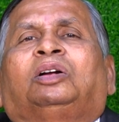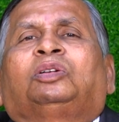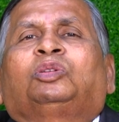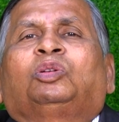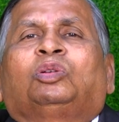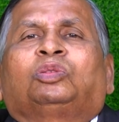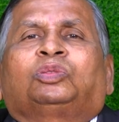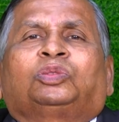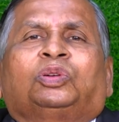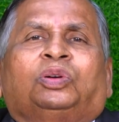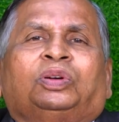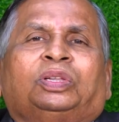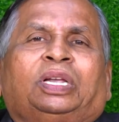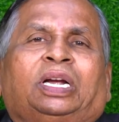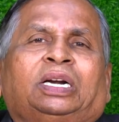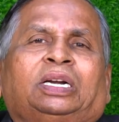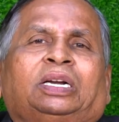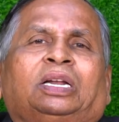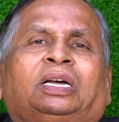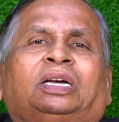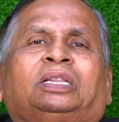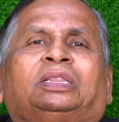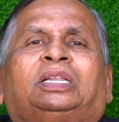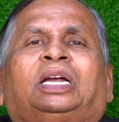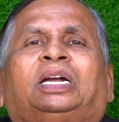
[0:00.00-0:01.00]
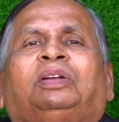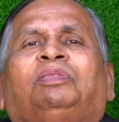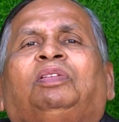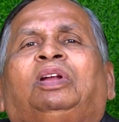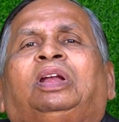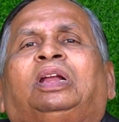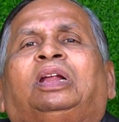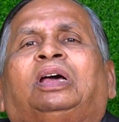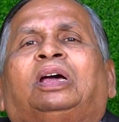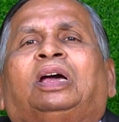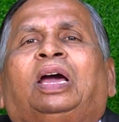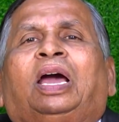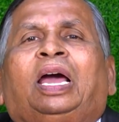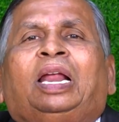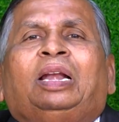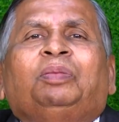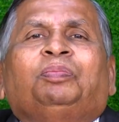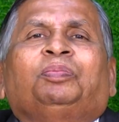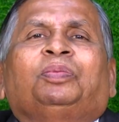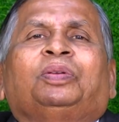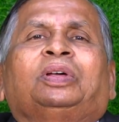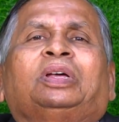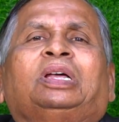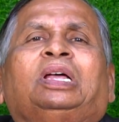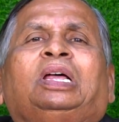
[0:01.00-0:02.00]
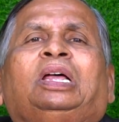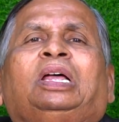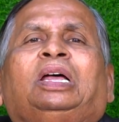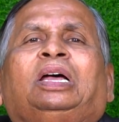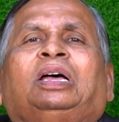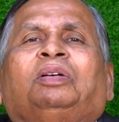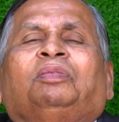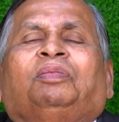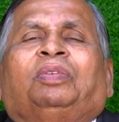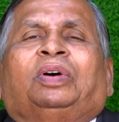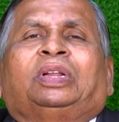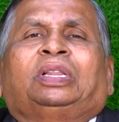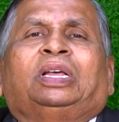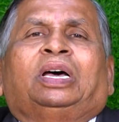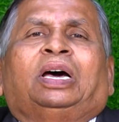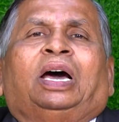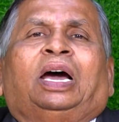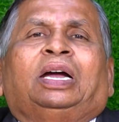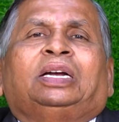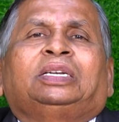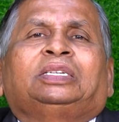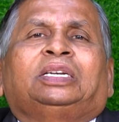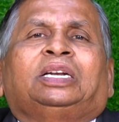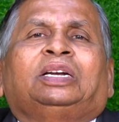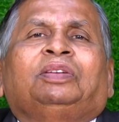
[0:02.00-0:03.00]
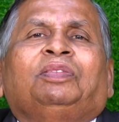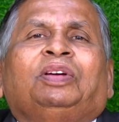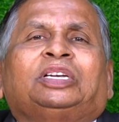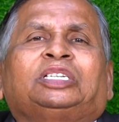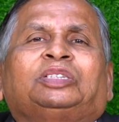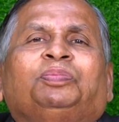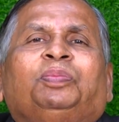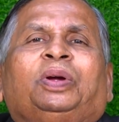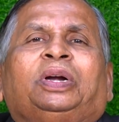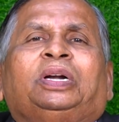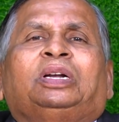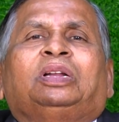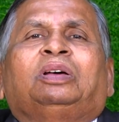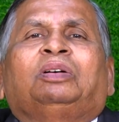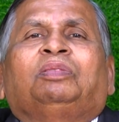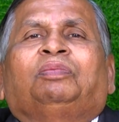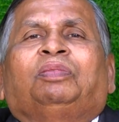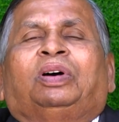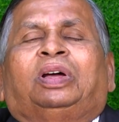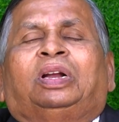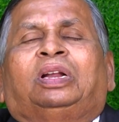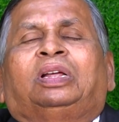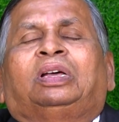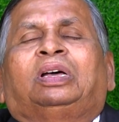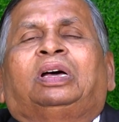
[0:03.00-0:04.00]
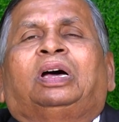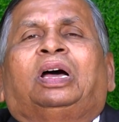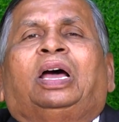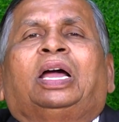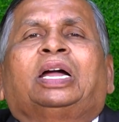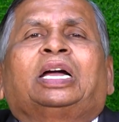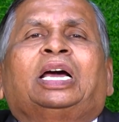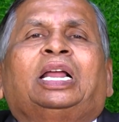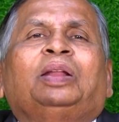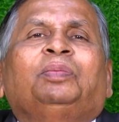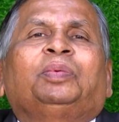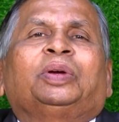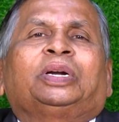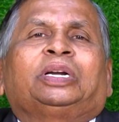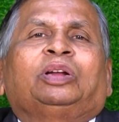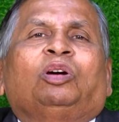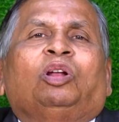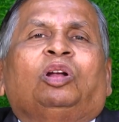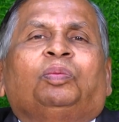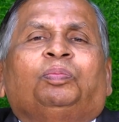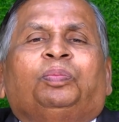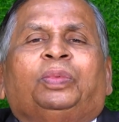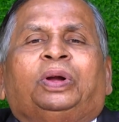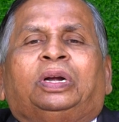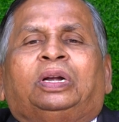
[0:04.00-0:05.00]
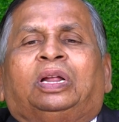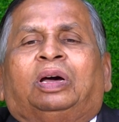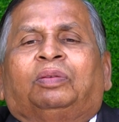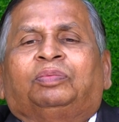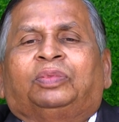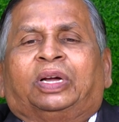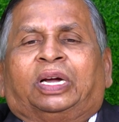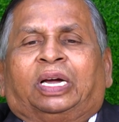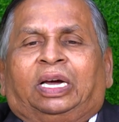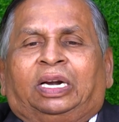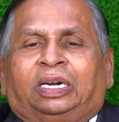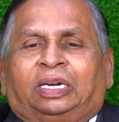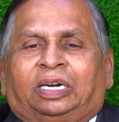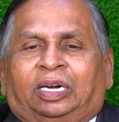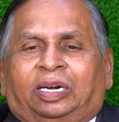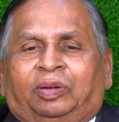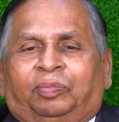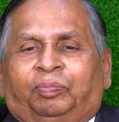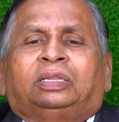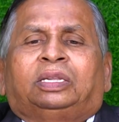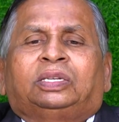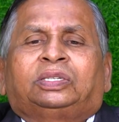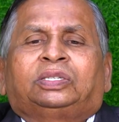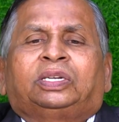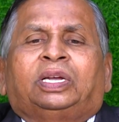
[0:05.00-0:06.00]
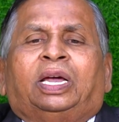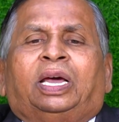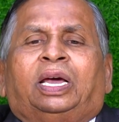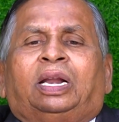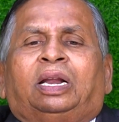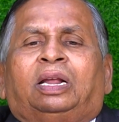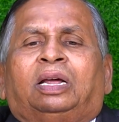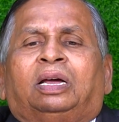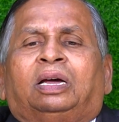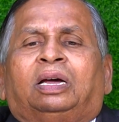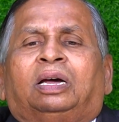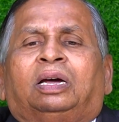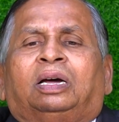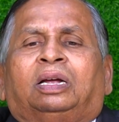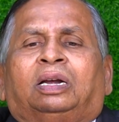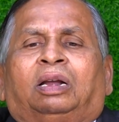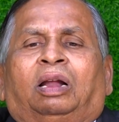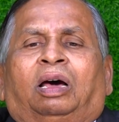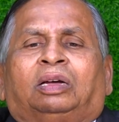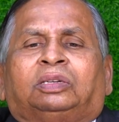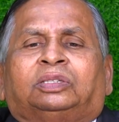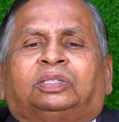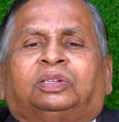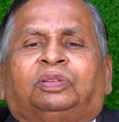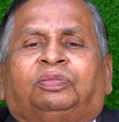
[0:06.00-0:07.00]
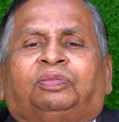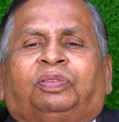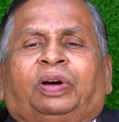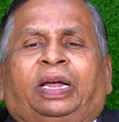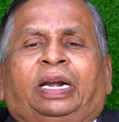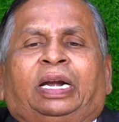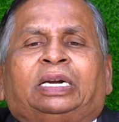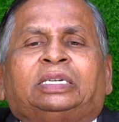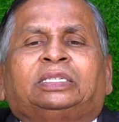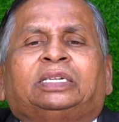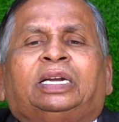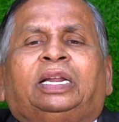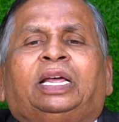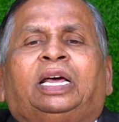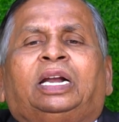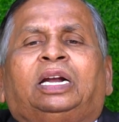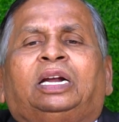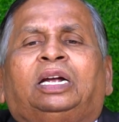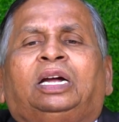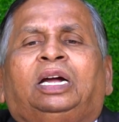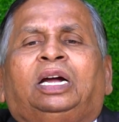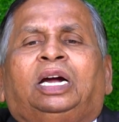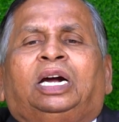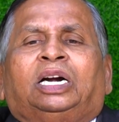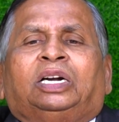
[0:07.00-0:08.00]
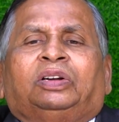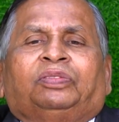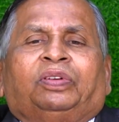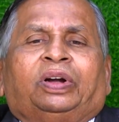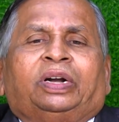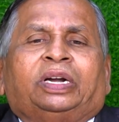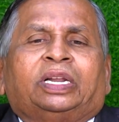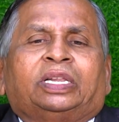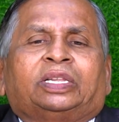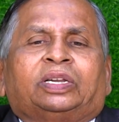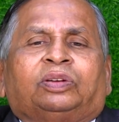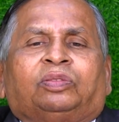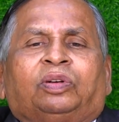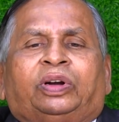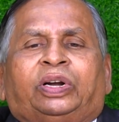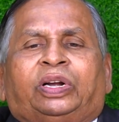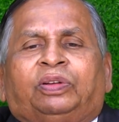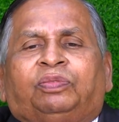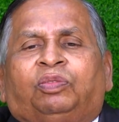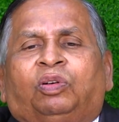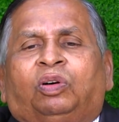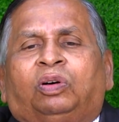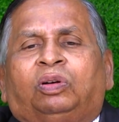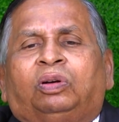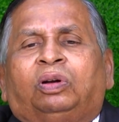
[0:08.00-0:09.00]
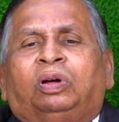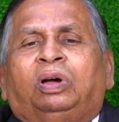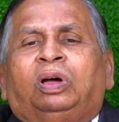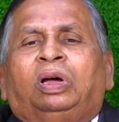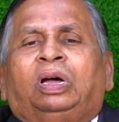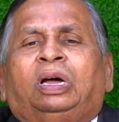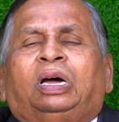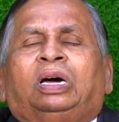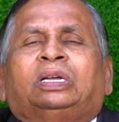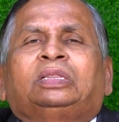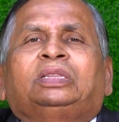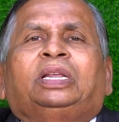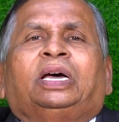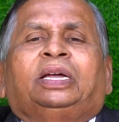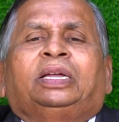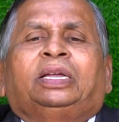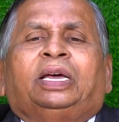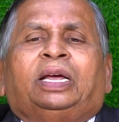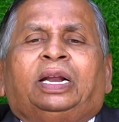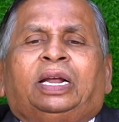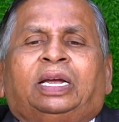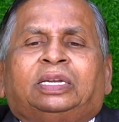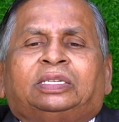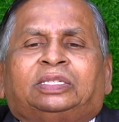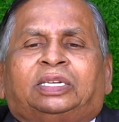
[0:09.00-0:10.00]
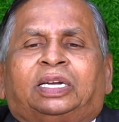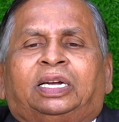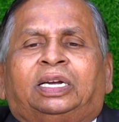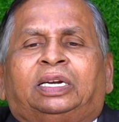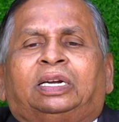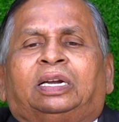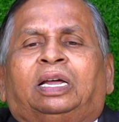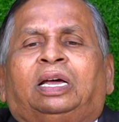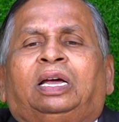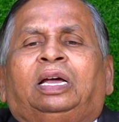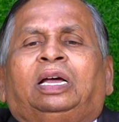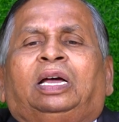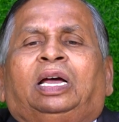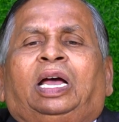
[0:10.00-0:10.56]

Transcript: to so that will help for the as investment for economic development of the country. This year, last financial year, 2023-24, the year has seen